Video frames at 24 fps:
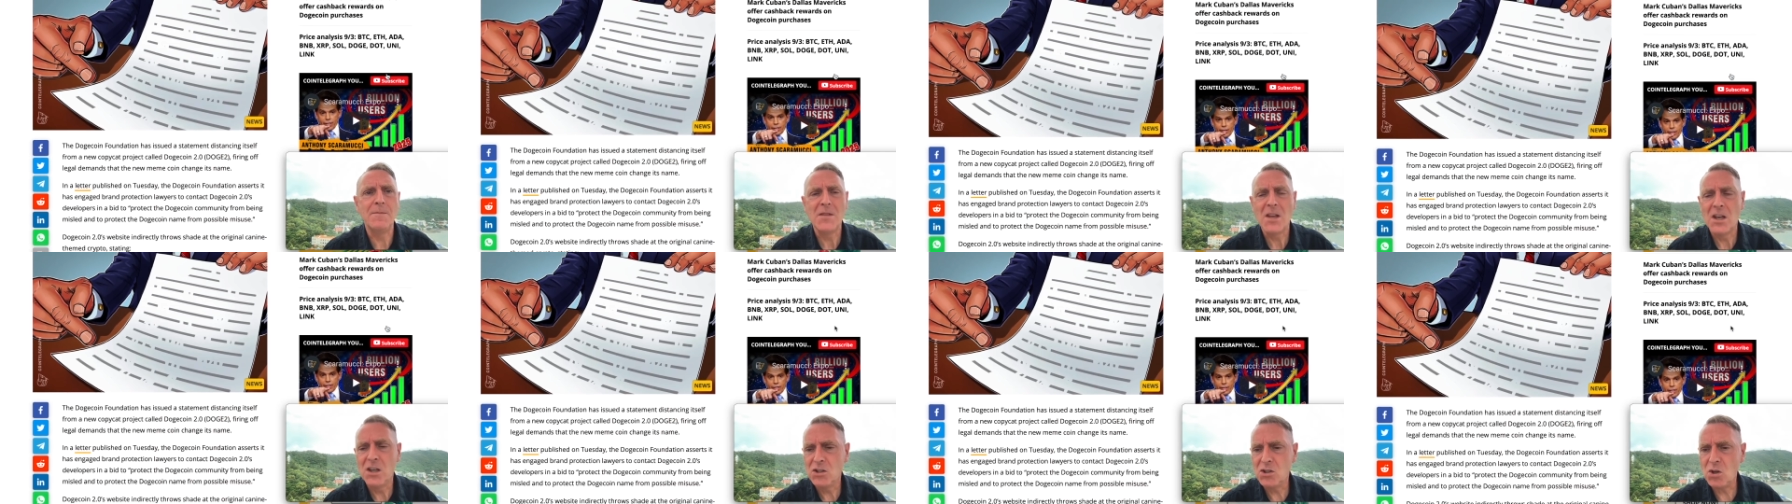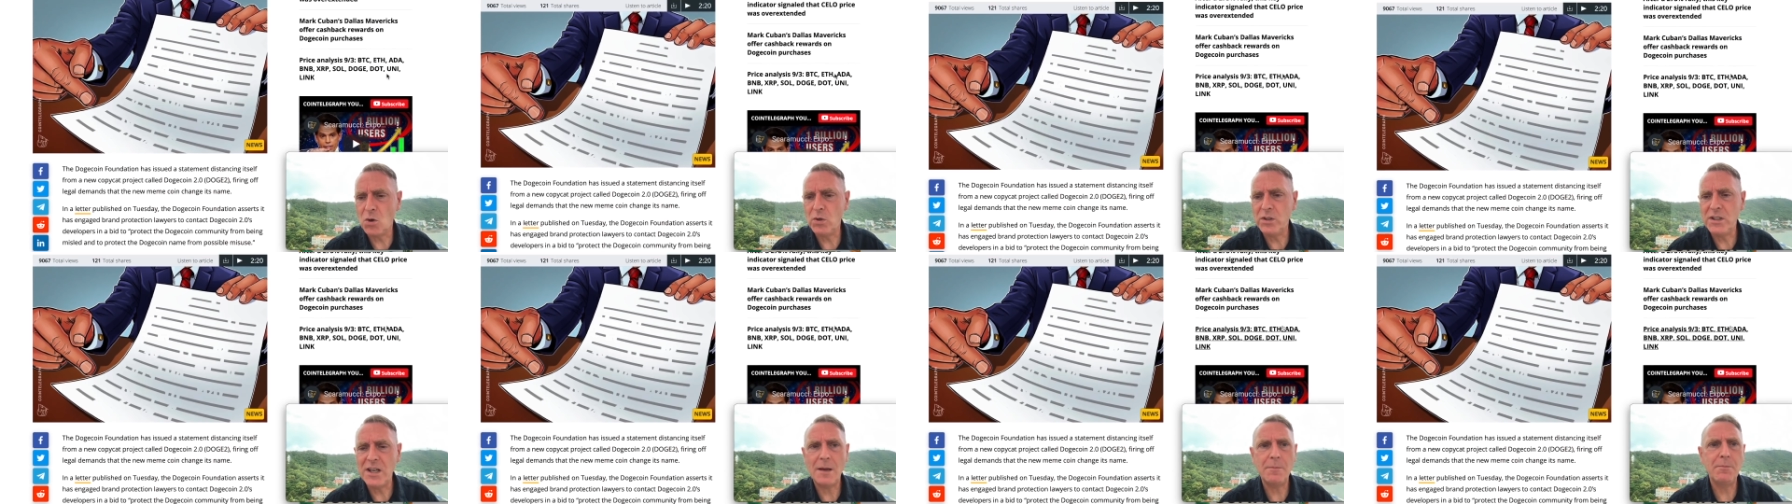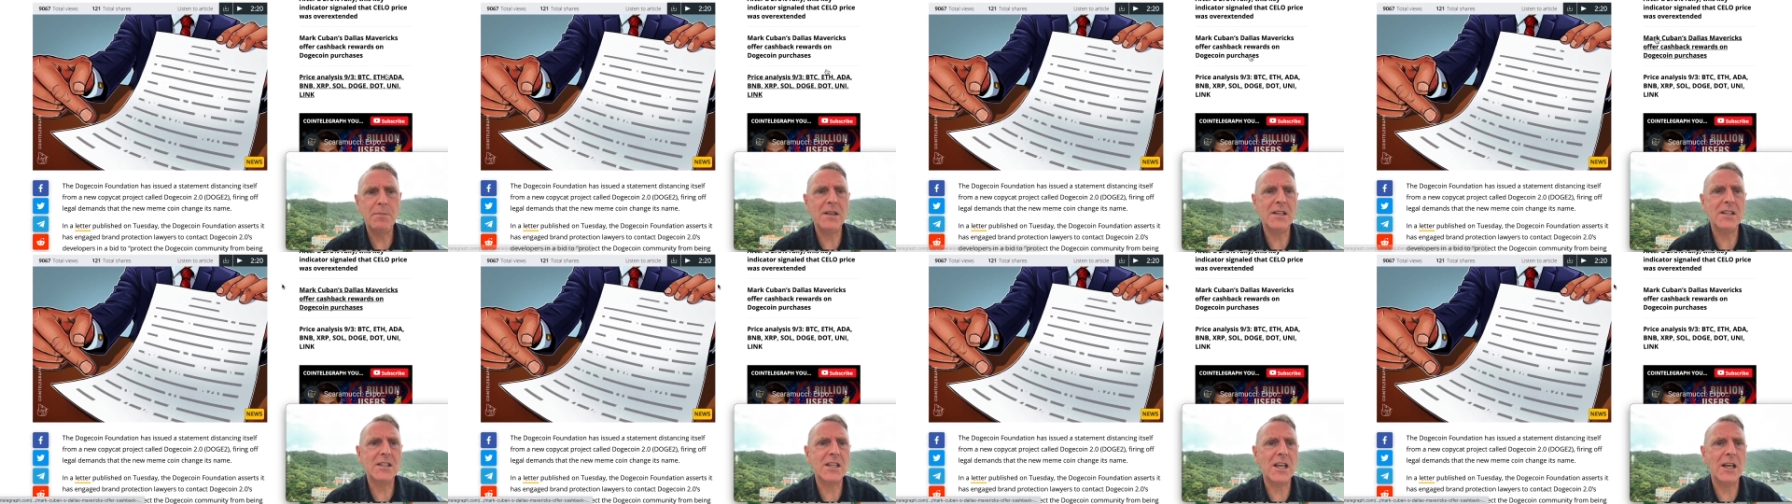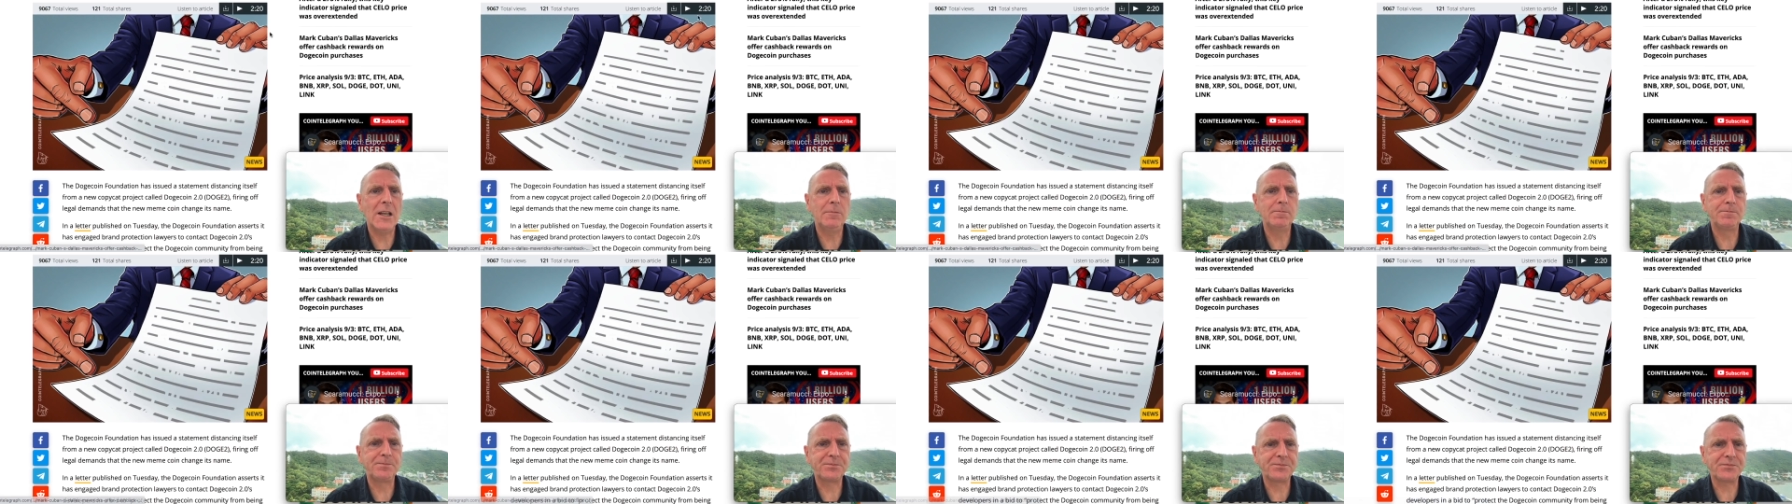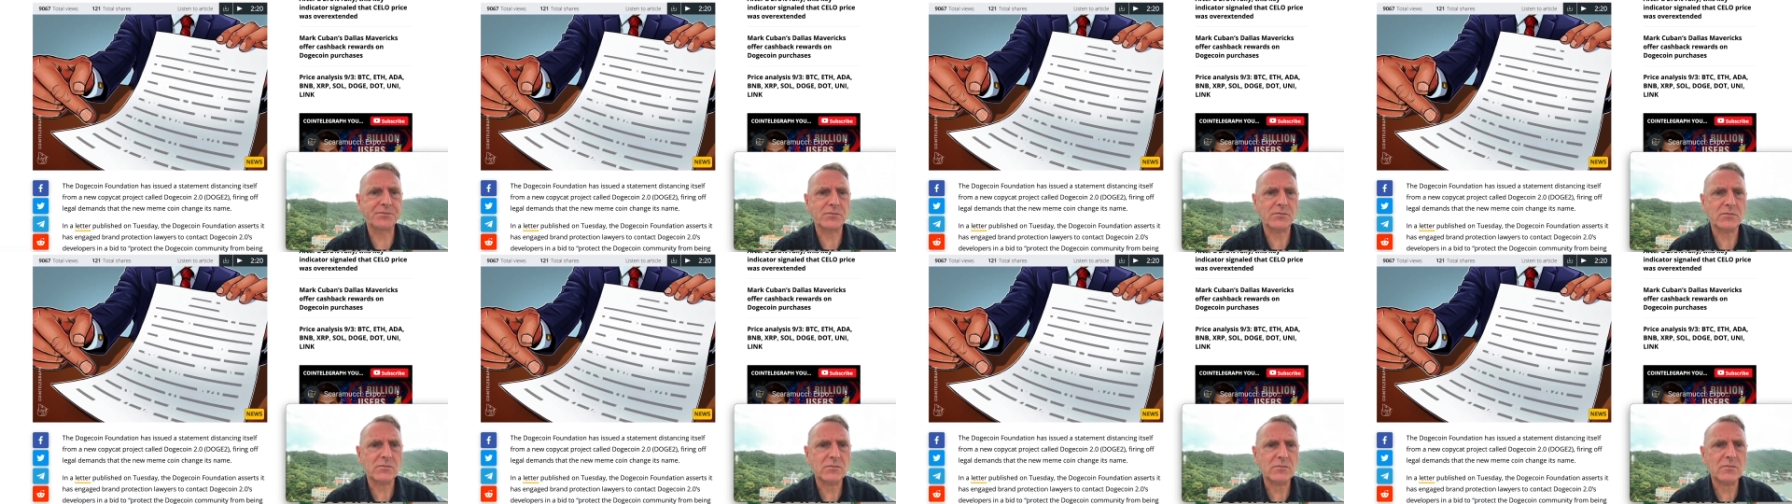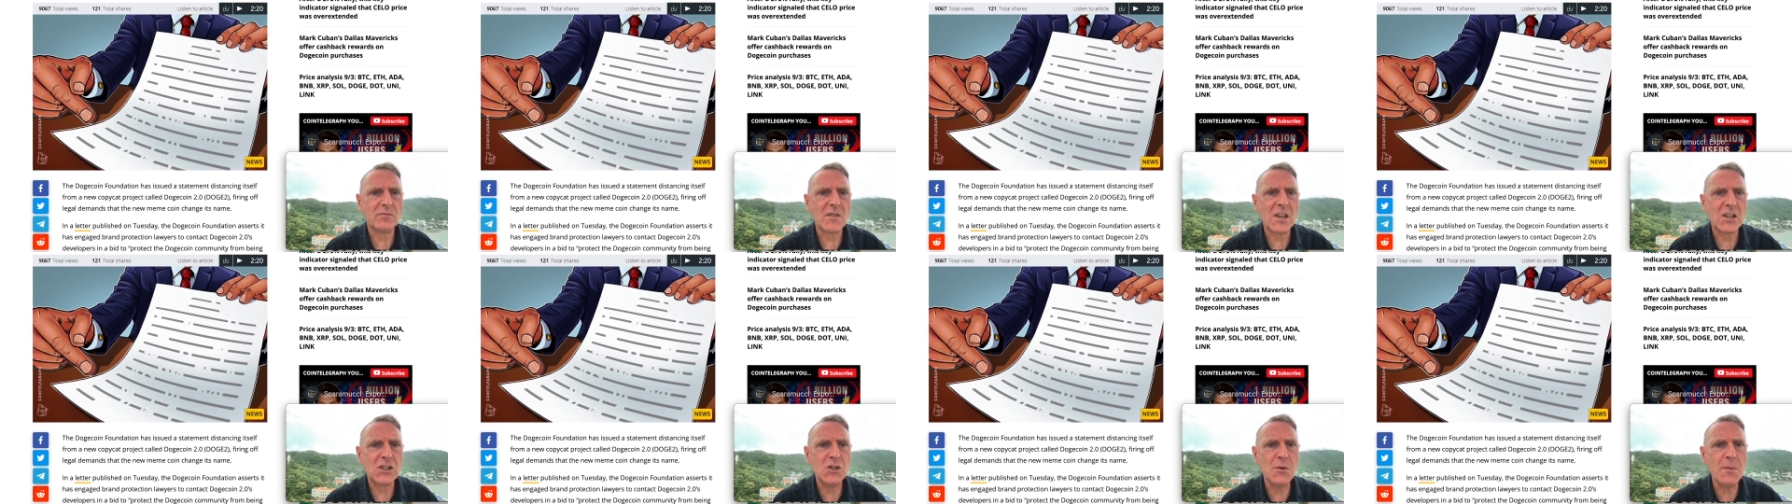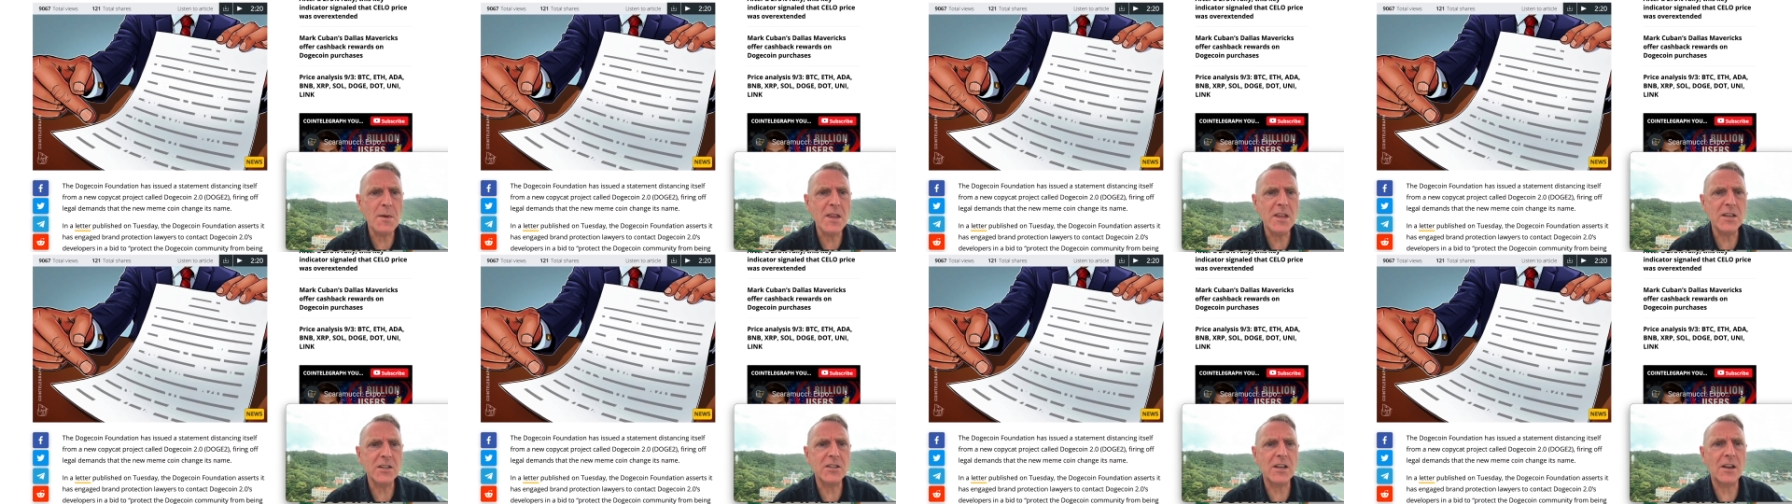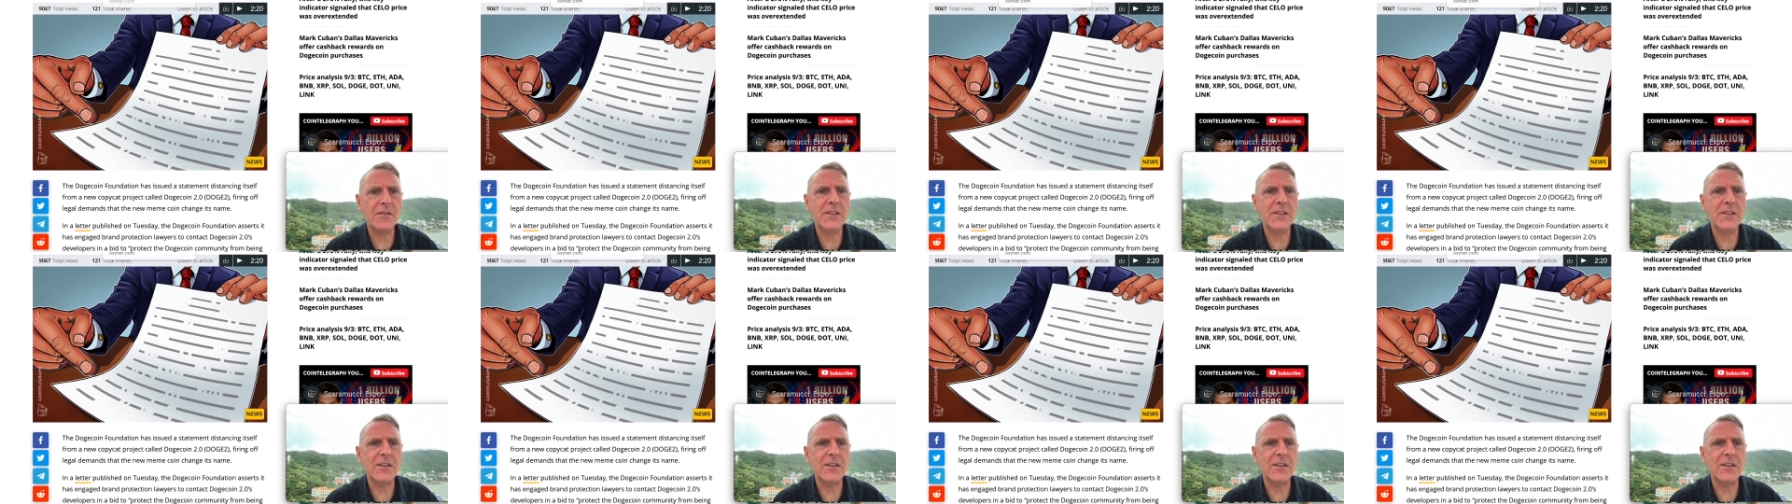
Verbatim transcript: So with that being said, so one of the stuff